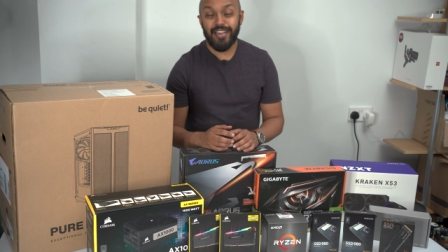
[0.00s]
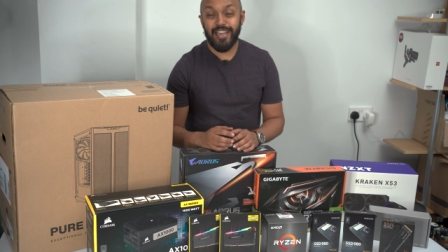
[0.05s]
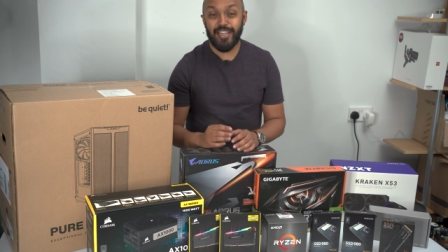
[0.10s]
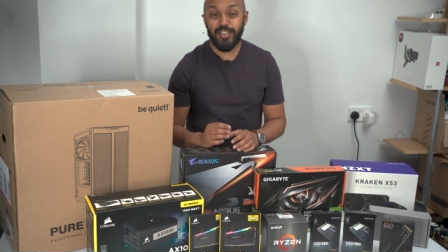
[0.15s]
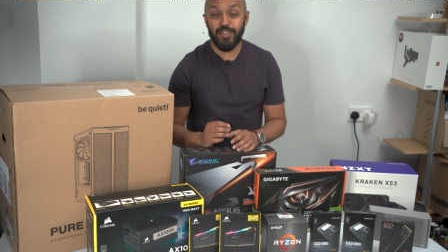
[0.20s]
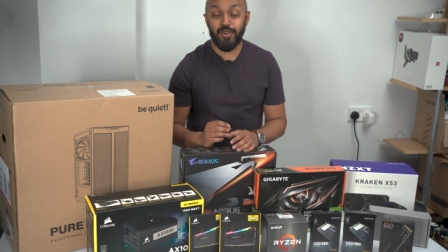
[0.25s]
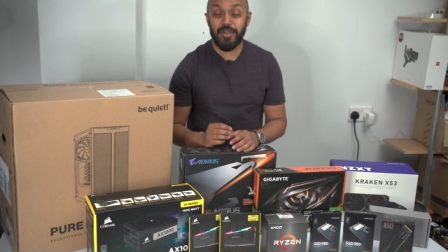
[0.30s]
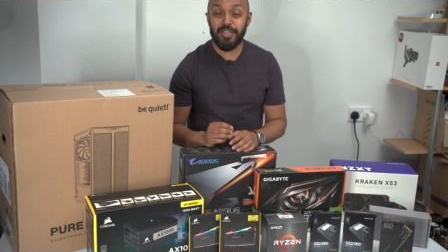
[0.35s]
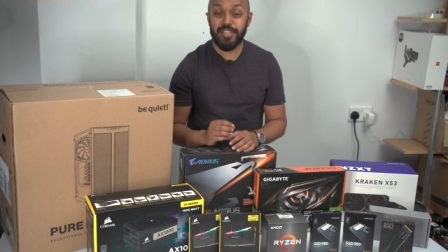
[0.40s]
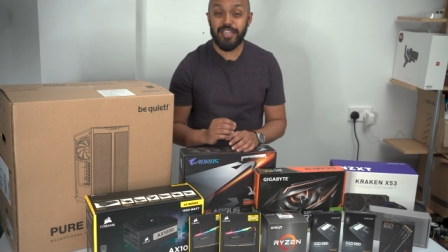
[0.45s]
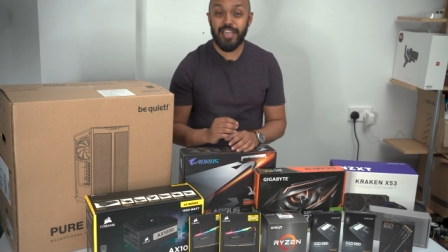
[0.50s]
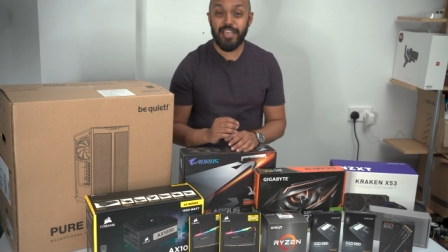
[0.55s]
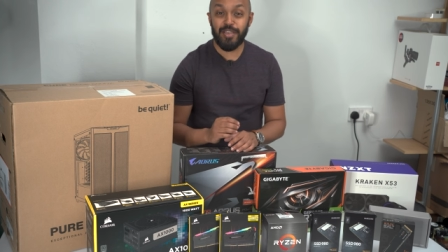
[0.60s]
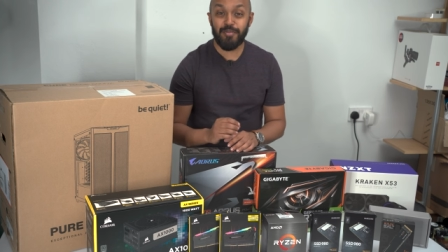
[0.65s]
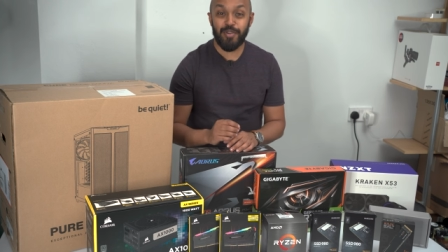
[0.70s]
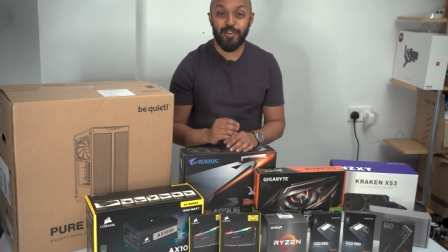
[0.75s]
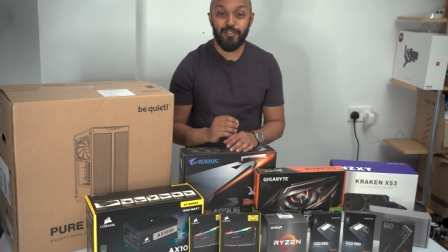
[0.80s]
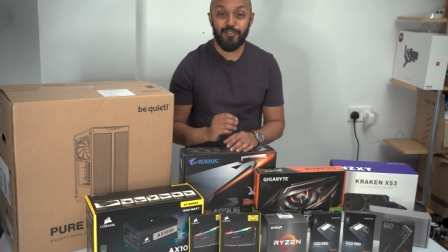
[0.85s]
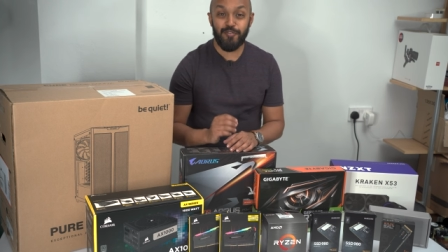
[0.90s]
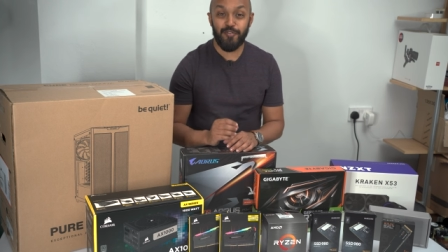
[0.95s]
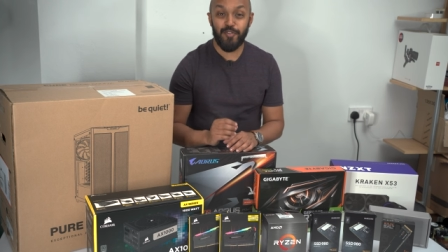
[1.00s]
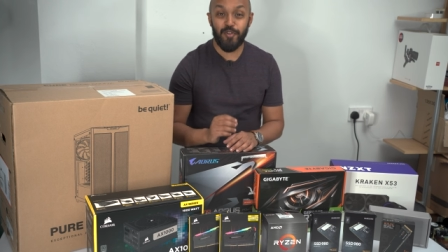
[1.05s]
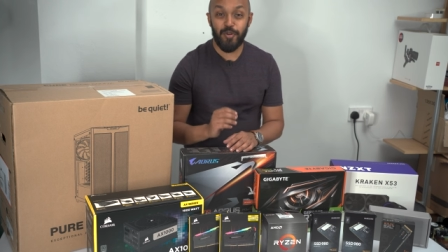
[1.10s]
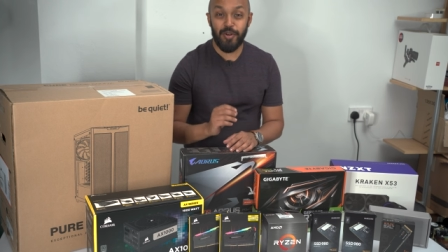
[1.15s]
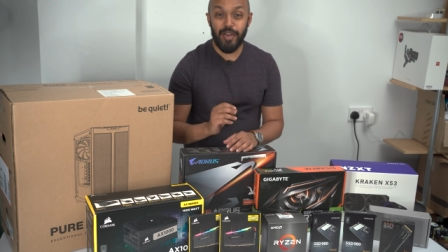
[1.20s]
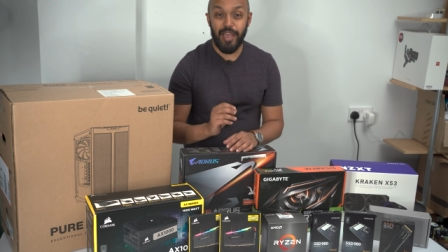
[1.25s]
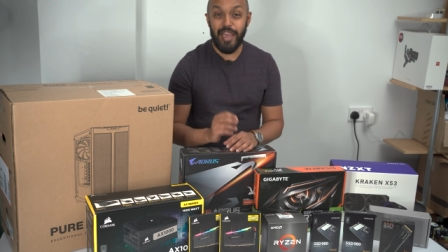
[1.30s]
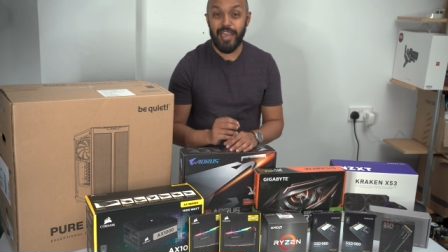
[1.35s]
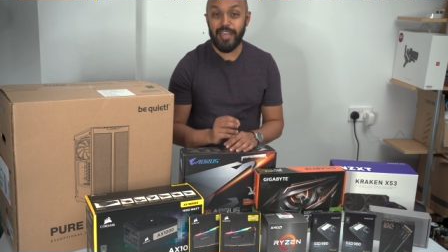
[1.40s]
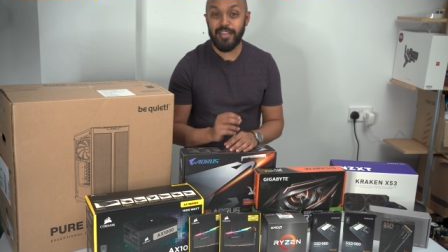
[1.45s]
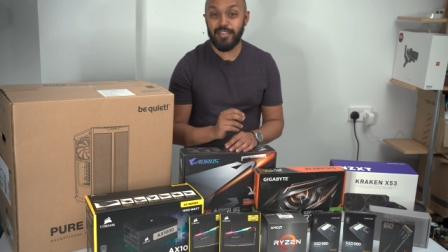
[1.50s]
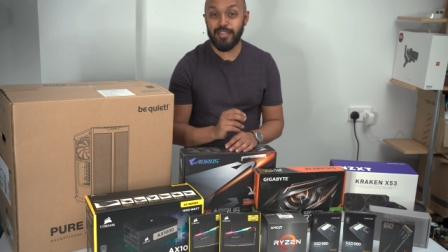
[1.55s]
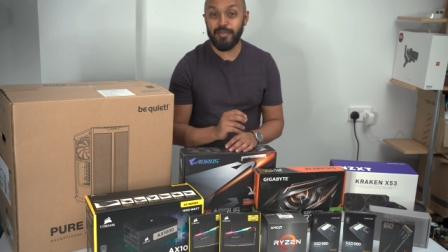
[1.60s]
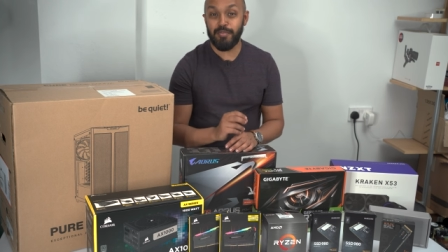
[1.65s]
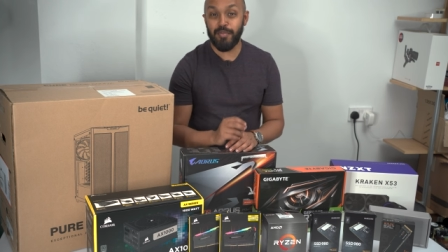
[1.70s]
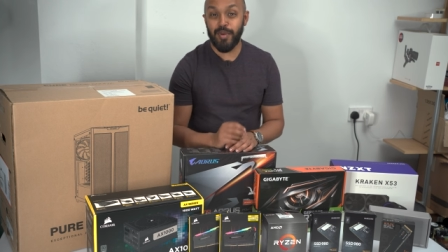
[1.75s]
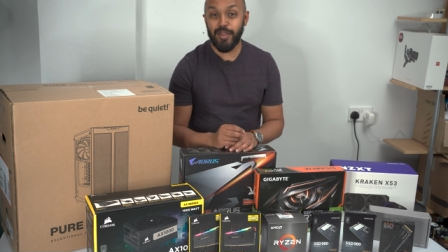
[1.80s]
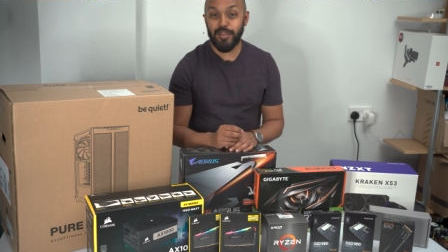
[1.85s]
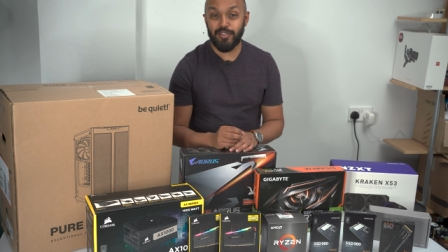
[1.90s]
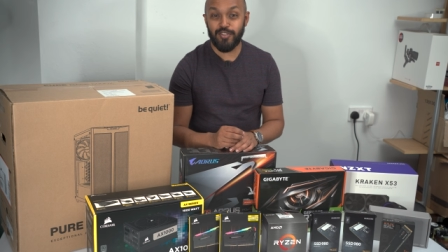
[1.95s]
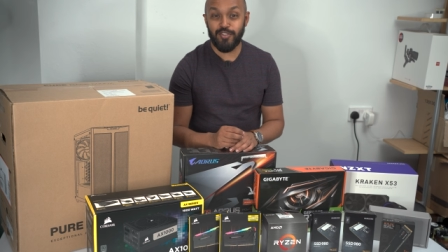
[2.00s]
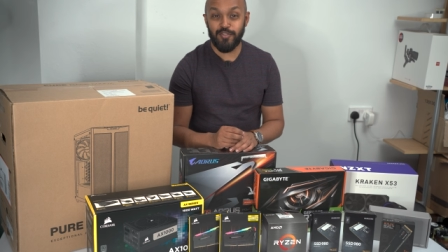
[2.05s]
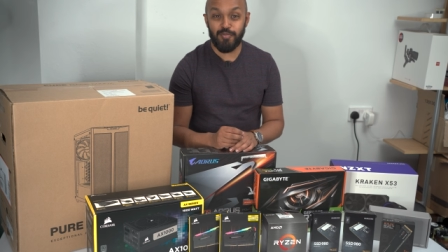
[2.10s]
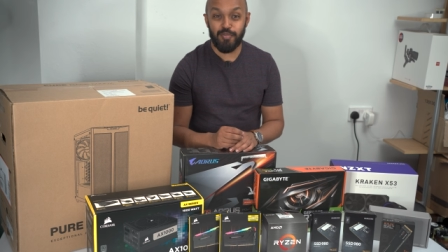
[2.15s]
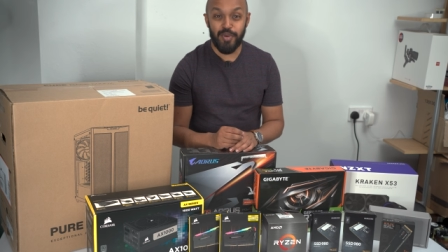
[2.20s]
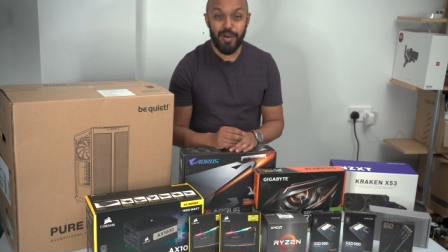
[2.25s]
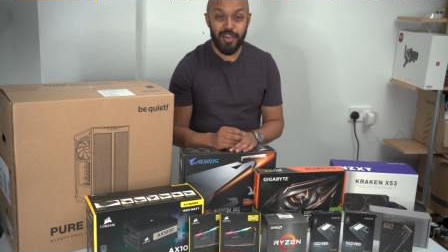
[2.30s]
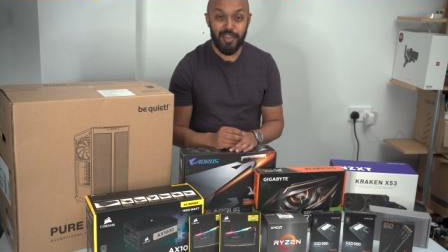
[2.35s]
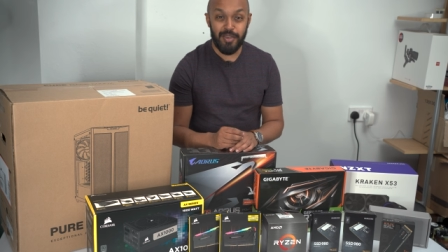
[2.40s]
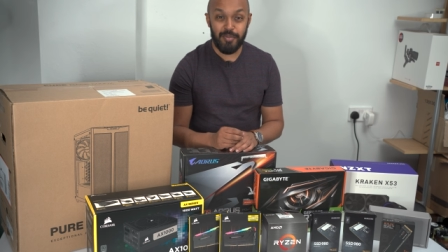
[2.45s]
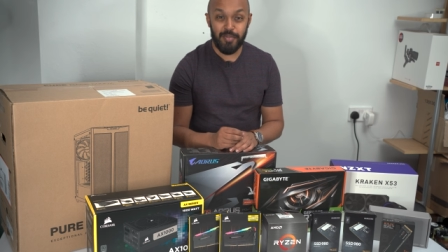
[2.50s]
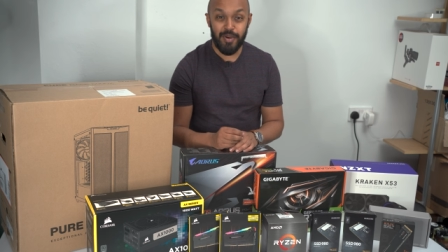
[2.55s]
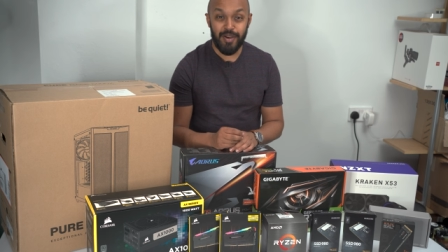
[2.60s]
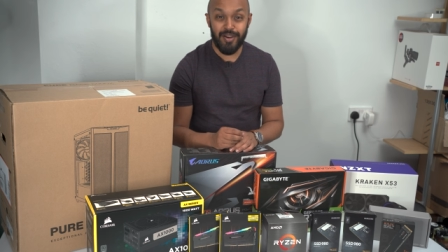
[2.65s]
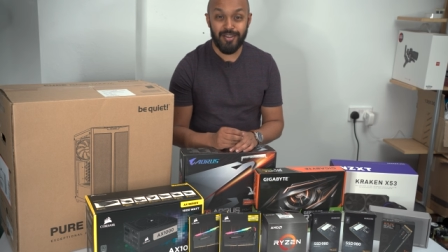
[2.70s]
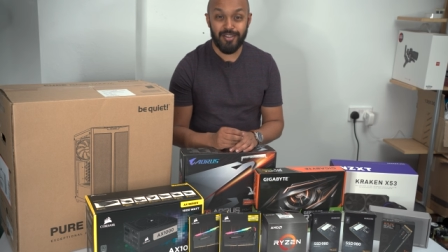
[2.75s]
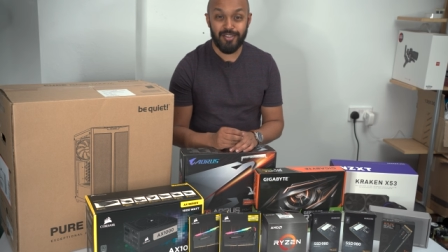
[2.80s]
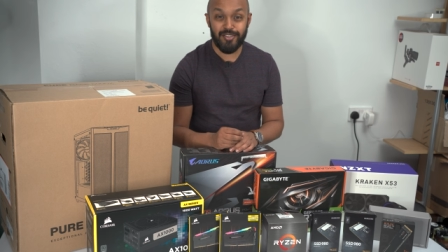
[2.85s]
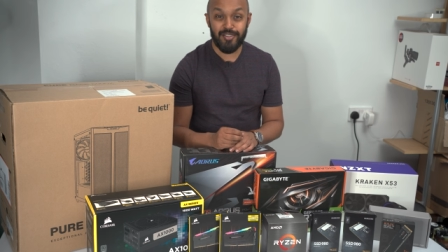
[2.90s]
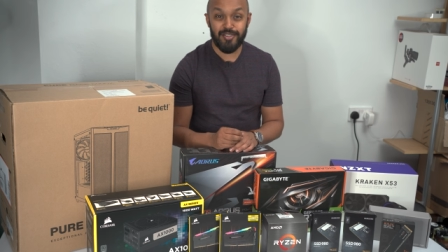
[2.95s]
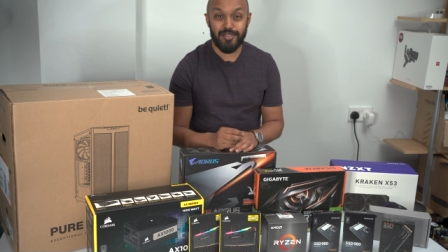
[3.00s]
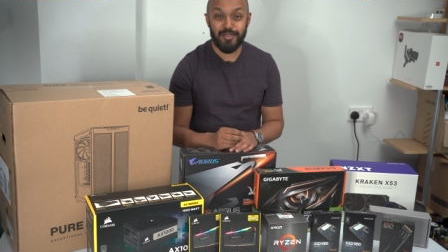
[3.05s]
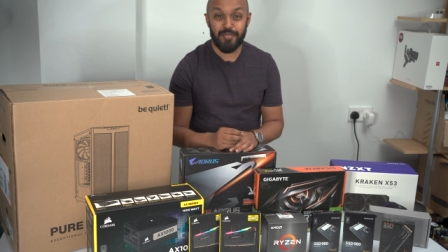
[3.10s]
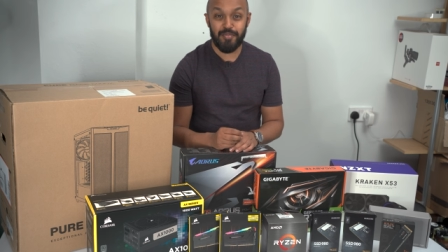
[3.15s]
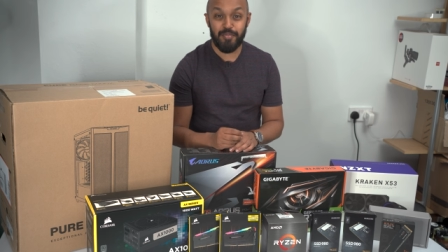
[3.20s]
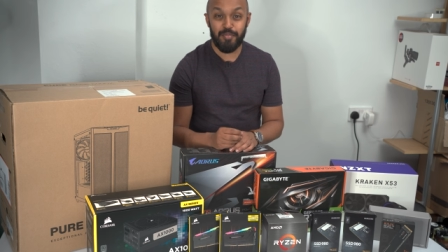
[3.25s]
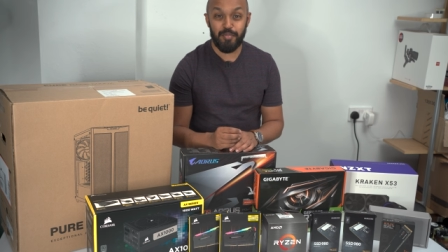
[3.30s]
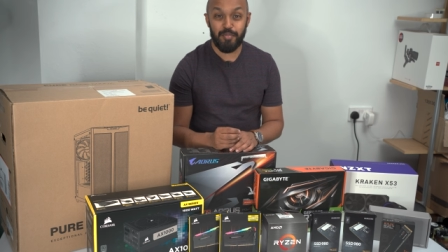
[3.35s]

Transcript: It's only taken me a full 18 months of buying parts.